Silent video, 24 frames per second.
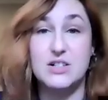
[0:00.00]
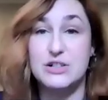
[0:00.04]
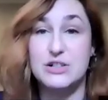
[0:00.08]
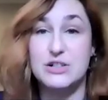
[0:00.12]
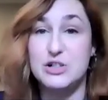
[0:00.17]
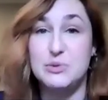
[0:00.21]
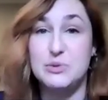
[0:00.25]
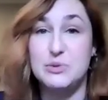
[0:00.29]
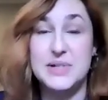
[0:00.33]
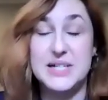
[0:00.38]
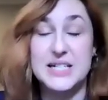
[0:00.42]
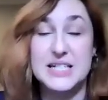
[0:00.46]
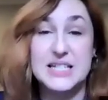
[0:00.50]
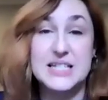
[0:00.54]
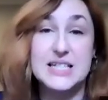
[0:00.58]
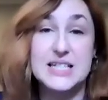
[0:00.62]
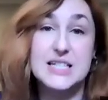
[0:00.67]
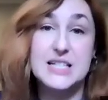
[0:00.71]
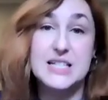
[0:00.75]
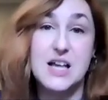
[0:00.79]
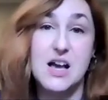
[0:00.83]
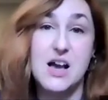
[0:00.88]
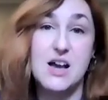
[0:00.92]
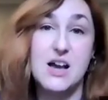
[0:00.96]
Nubian
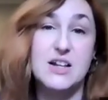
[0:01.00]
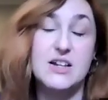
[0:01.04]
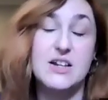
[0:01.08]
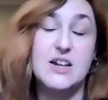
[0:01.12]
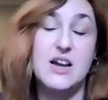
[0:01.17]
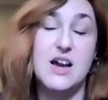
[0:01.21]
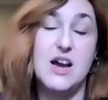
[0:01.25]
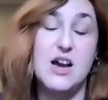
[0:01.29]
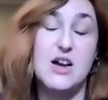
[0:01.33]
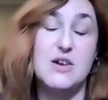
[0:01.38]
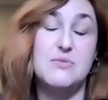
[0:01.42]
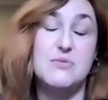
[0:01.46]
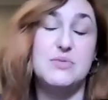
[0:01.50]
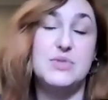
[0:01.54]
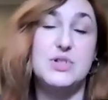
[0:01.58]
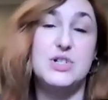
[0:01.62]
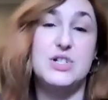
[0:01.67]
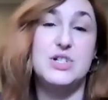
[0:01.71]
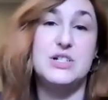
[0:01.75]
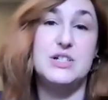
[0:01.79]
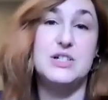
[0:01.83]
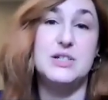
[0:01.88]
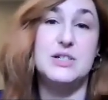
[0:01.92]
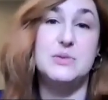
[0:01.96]
Sun.
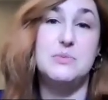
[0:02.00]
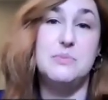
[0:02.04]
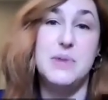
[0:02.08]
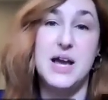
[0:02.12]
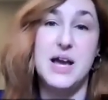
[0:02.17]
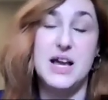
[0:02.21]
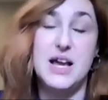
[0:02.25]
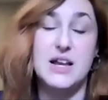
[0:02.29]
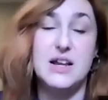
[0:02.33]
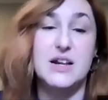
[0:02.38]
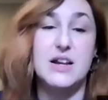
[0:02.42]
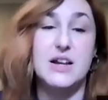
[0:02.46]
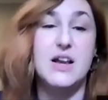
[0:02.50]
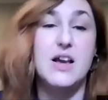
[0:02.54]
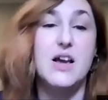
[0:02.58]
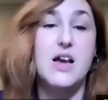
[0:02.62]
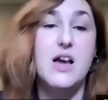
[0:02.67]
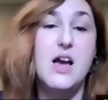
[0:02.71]
She's been